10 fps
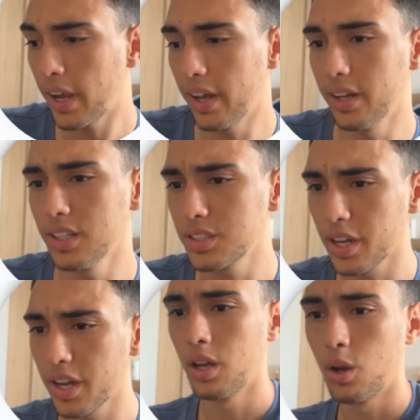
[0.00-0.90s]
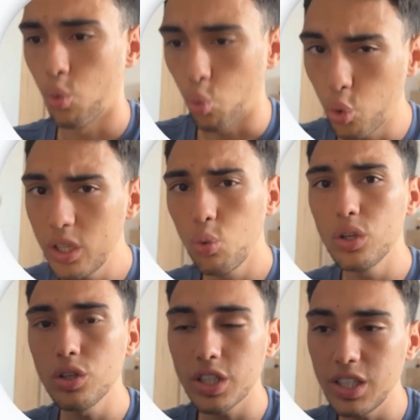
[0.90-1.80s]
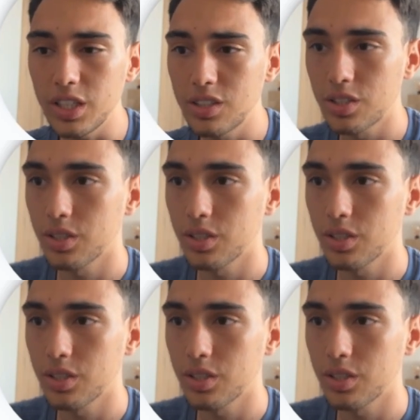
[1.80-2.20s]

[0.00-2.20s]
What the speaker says: And then let's say we will eat